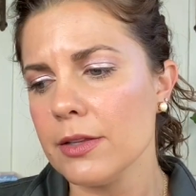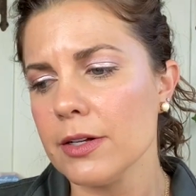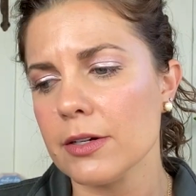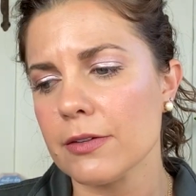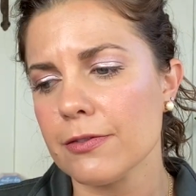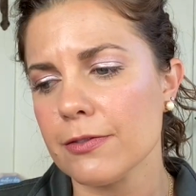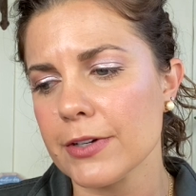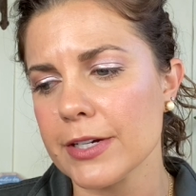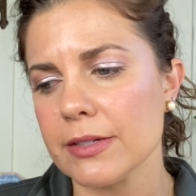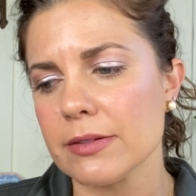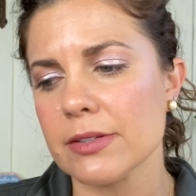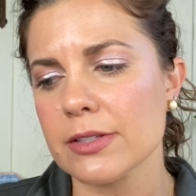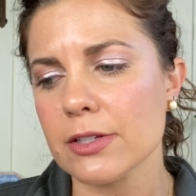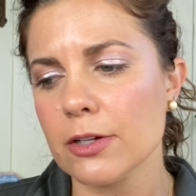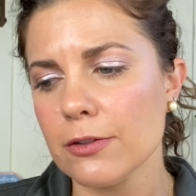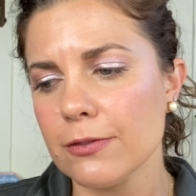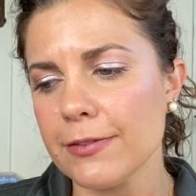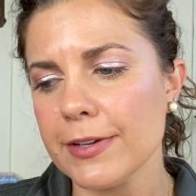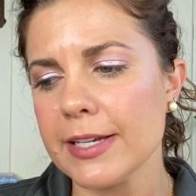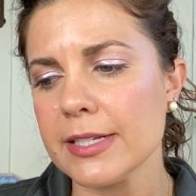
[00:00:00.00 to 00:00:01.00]
They're free of
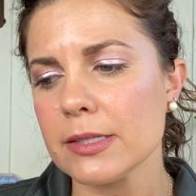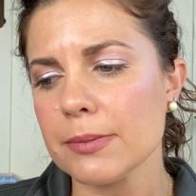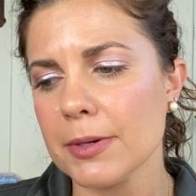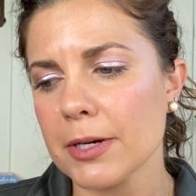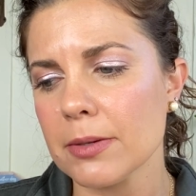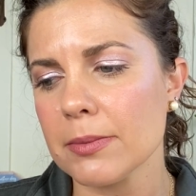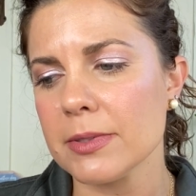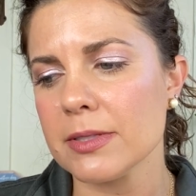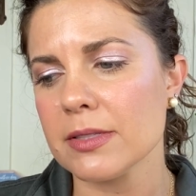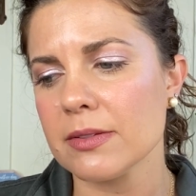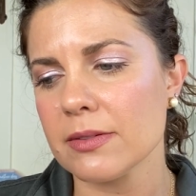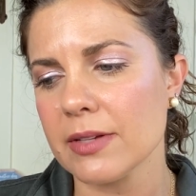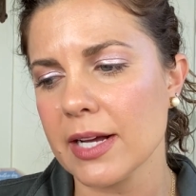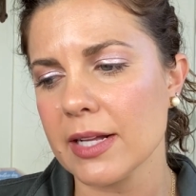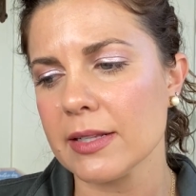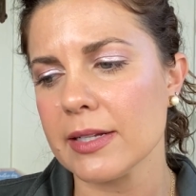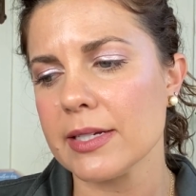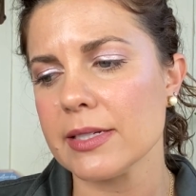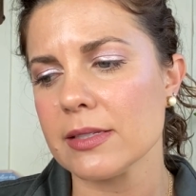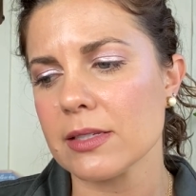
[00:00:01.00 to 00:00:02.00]
sulfates, parabens,
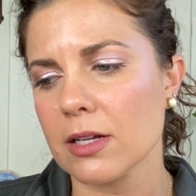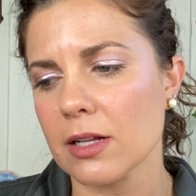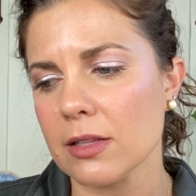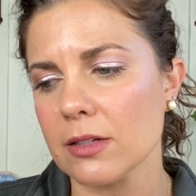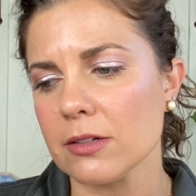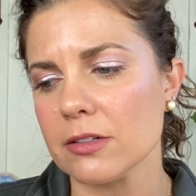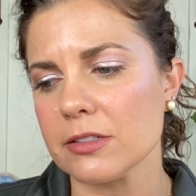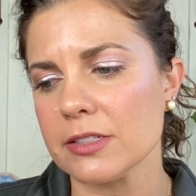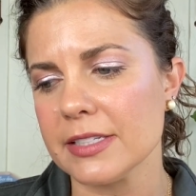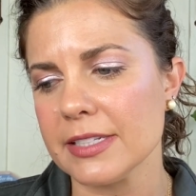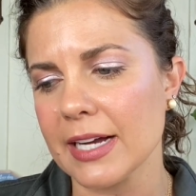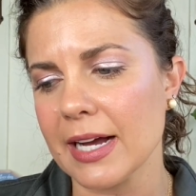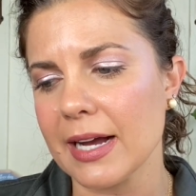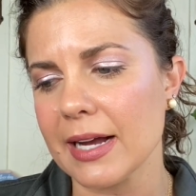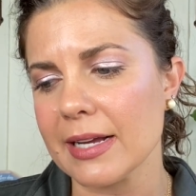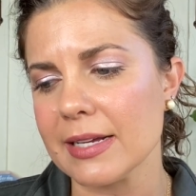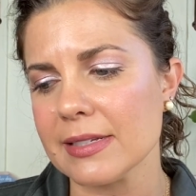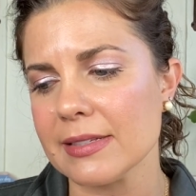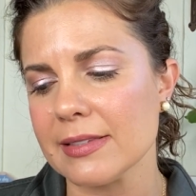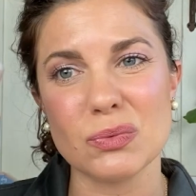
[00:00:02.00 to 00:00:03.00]
phthalates, colors,
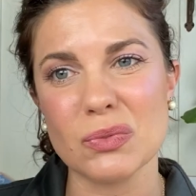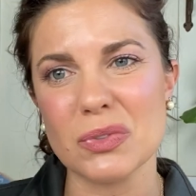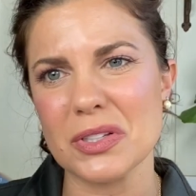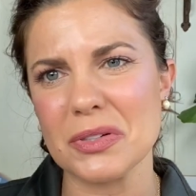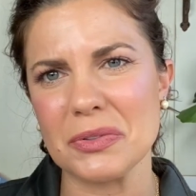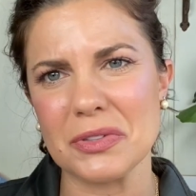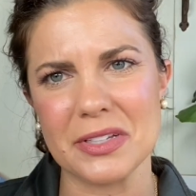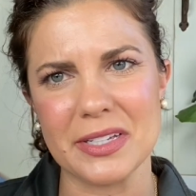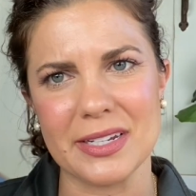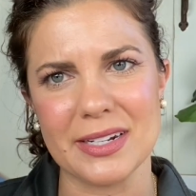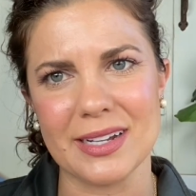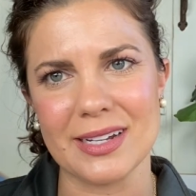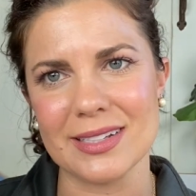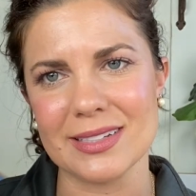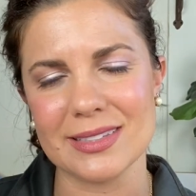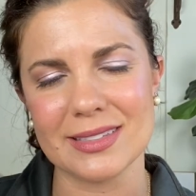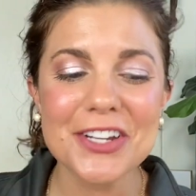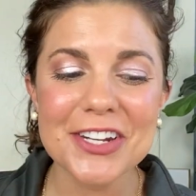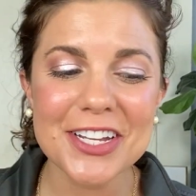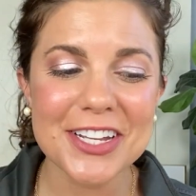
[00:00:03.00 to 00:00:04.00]
dyes. Really, really
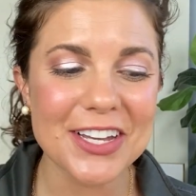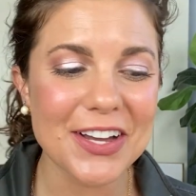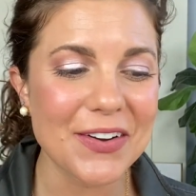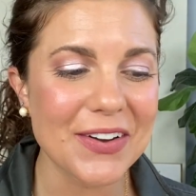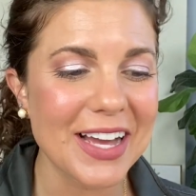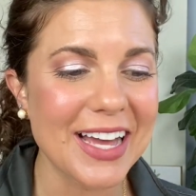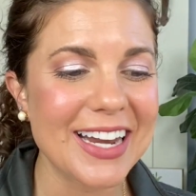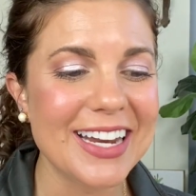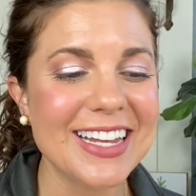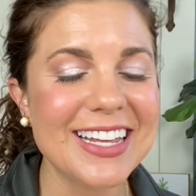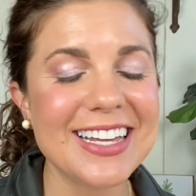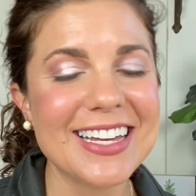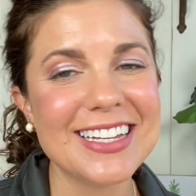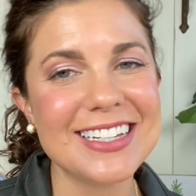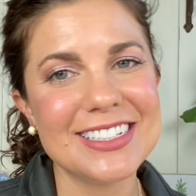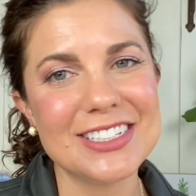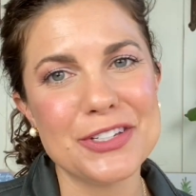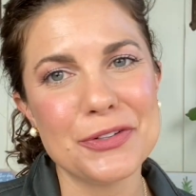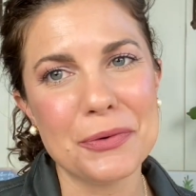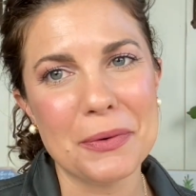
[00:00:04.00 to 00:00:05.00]
nice. I'm gonna go ahead and get
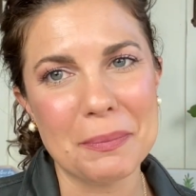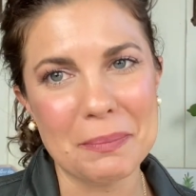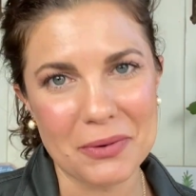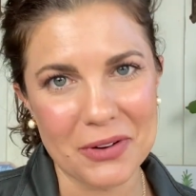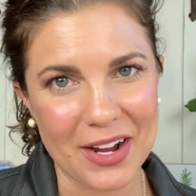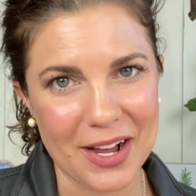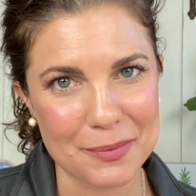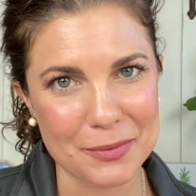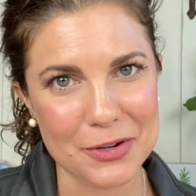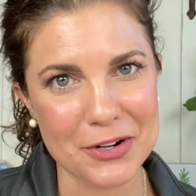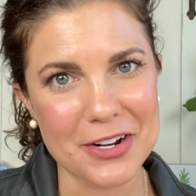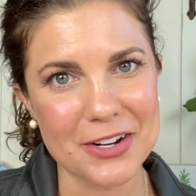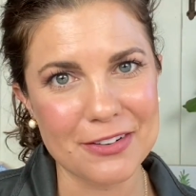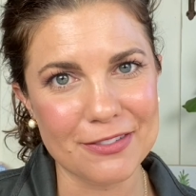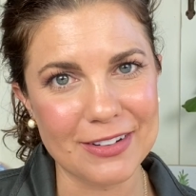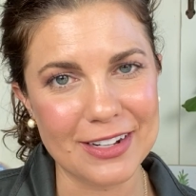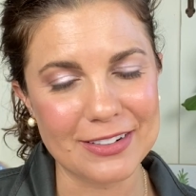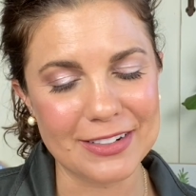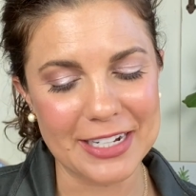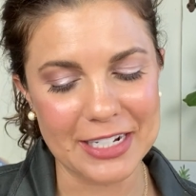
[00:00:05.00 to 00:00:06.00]
into a primer and a
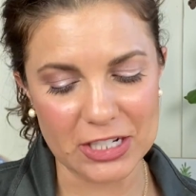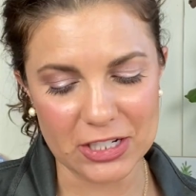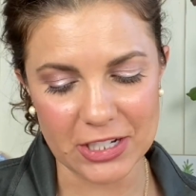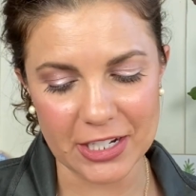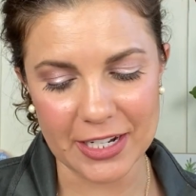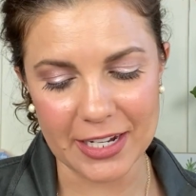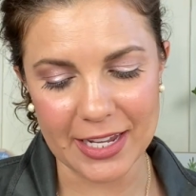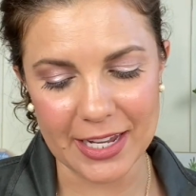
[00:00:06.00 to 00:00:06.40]
foundation.